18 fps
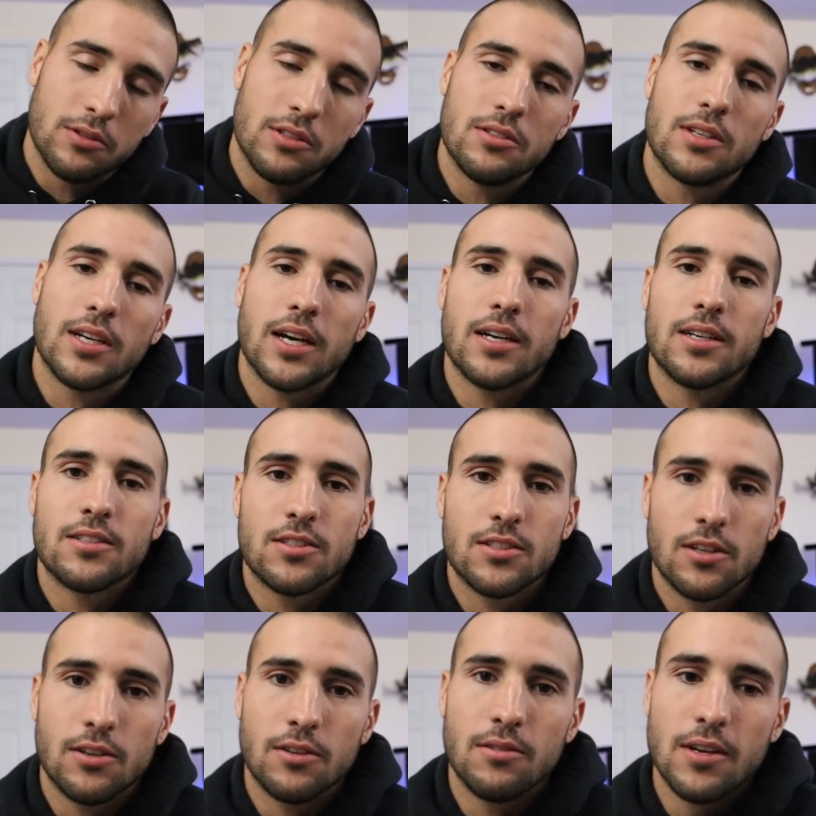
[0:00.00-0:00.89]
with you guys.
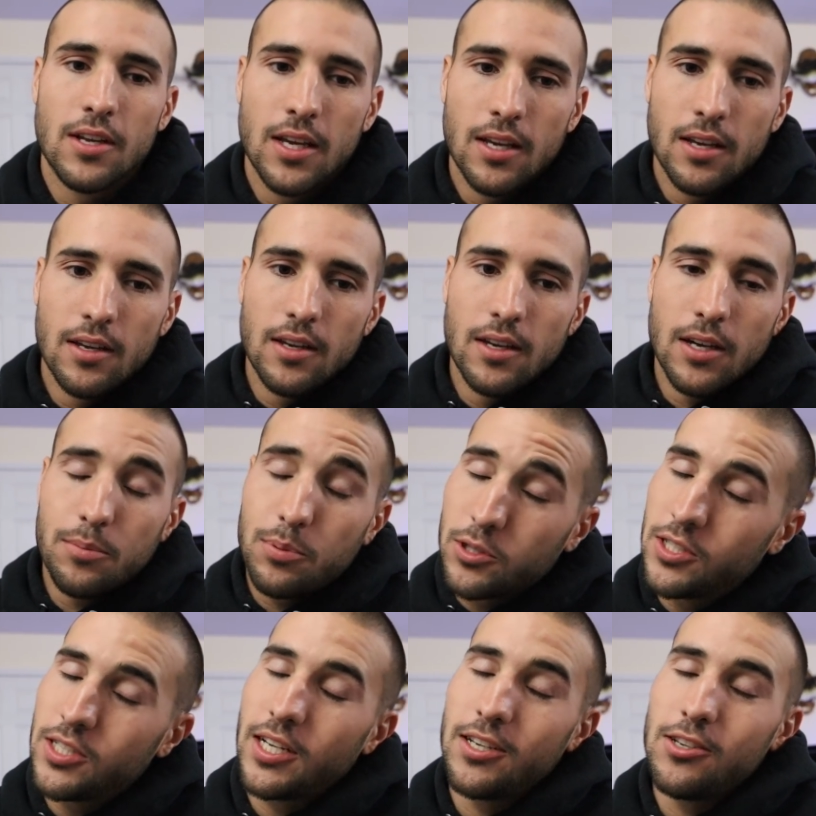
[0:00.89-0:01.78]
So
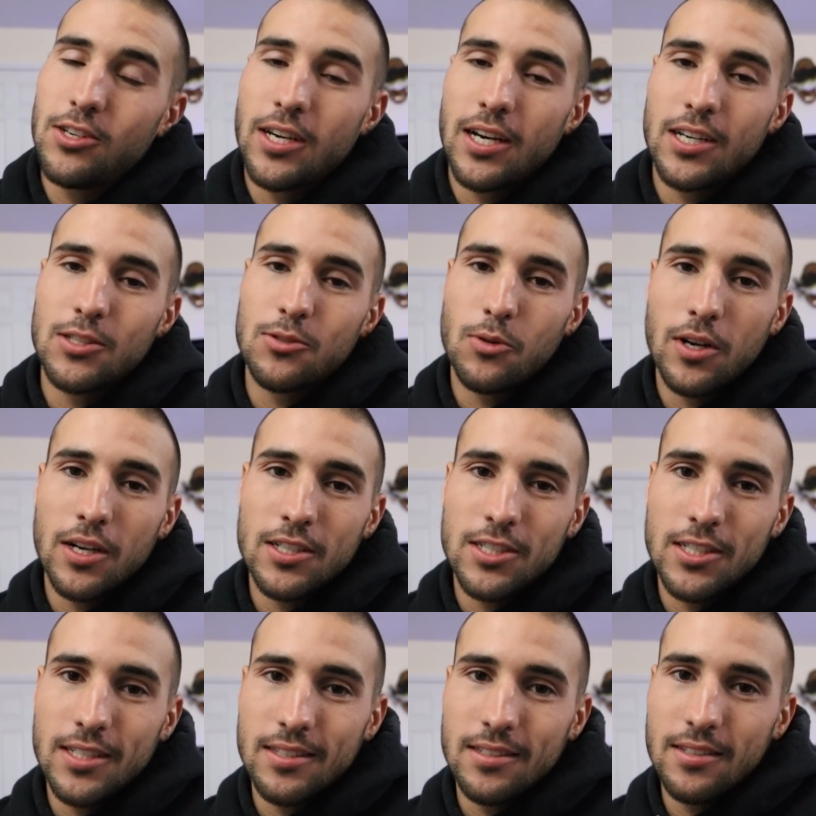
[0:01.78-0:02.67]
appreciate you guys
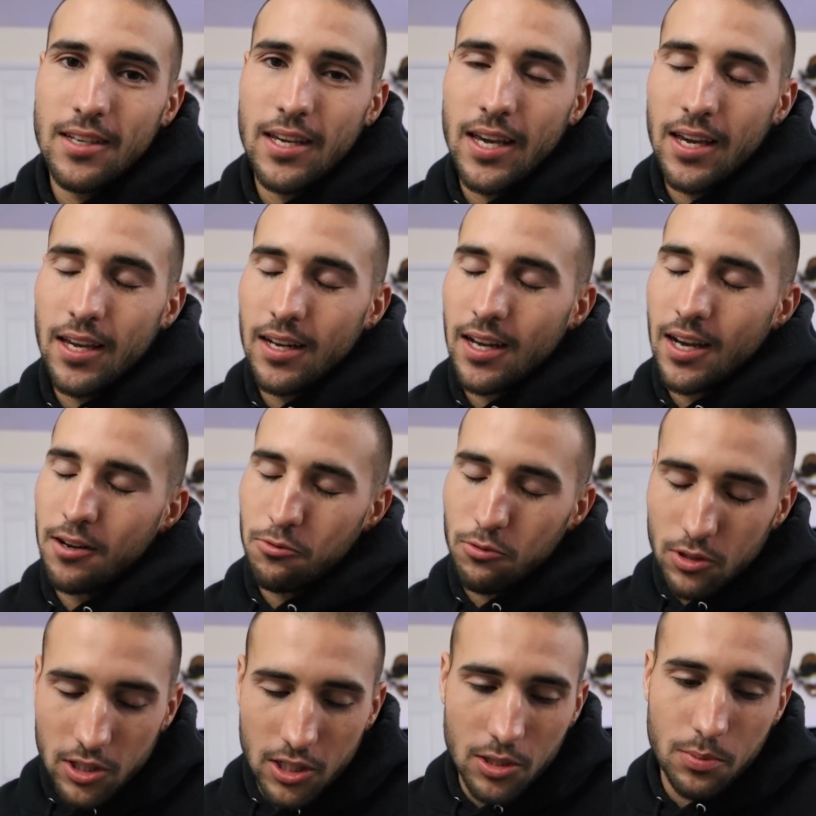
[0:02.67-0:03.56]
watching, and I
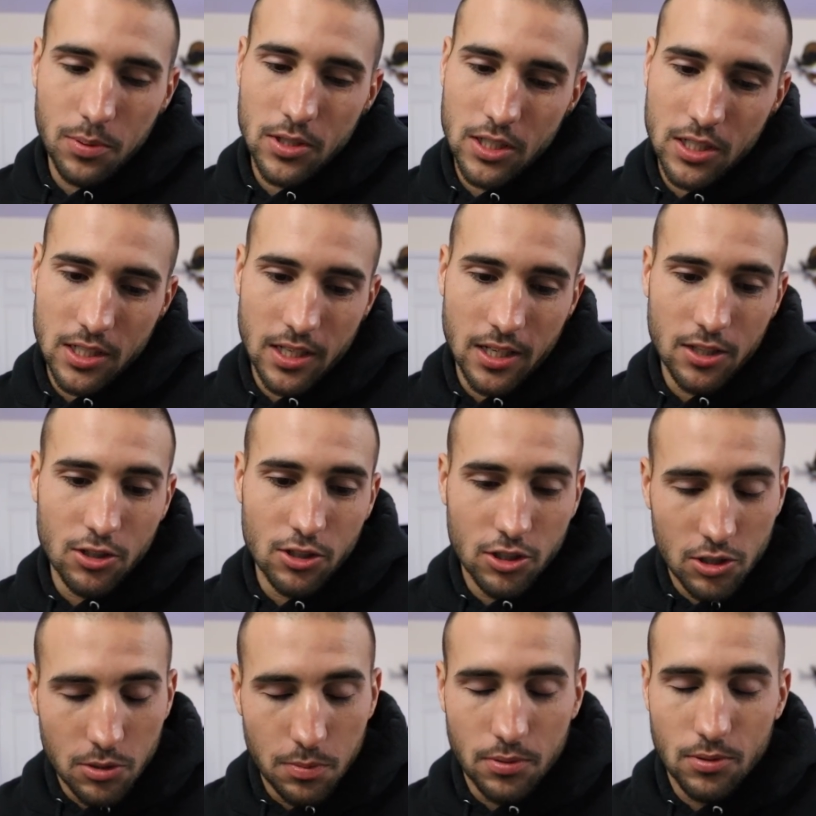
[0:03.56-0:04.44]
really appreciate your
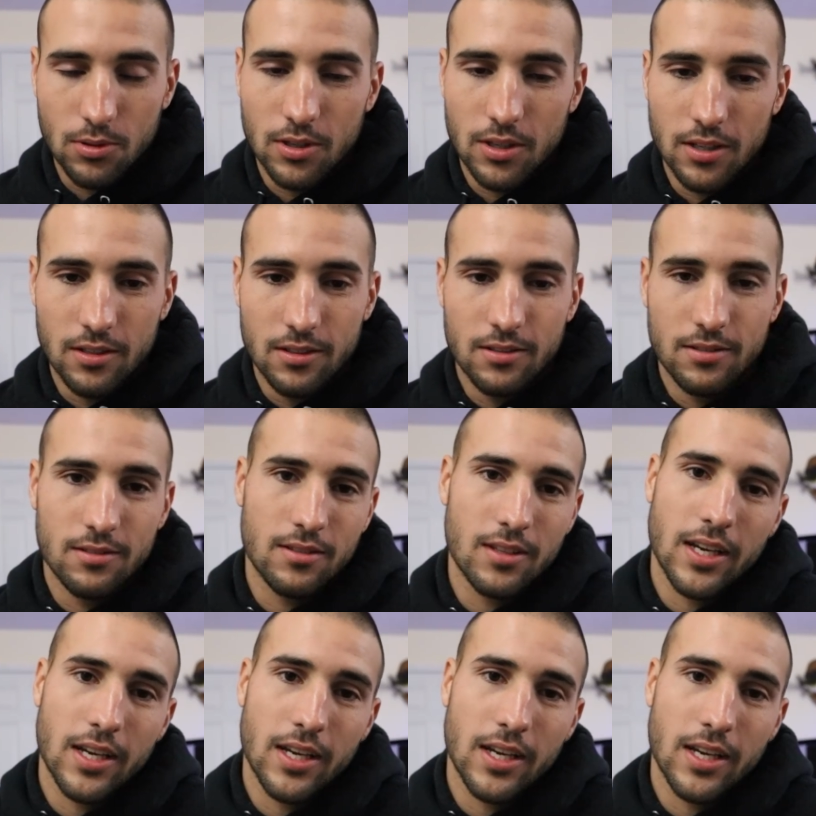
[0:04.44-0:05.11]
support.